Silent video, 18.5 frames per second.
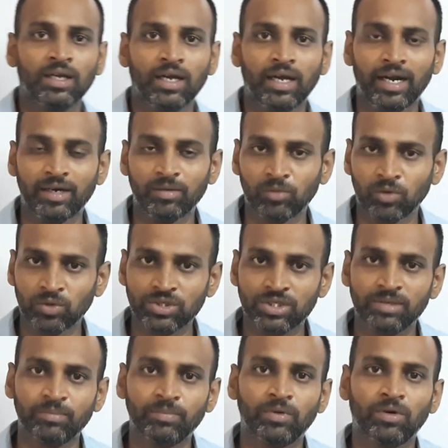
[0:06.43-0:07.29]
and most
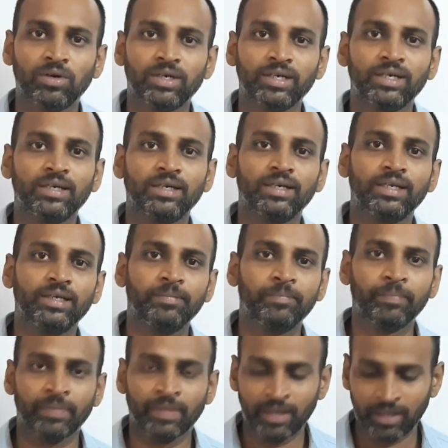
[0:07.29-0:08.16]

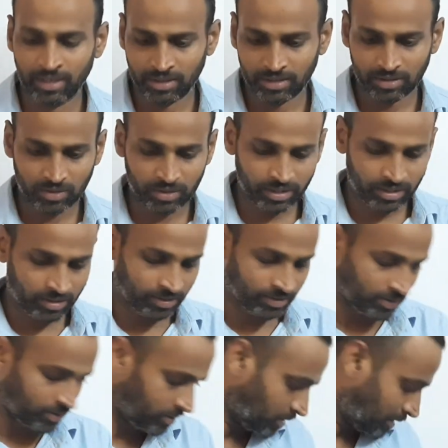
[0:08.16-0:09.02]
importantly, okay, this
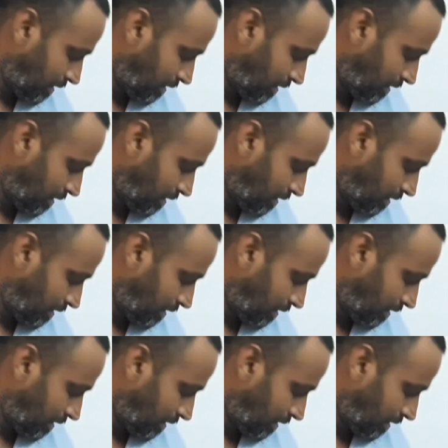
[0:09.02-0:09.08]
is a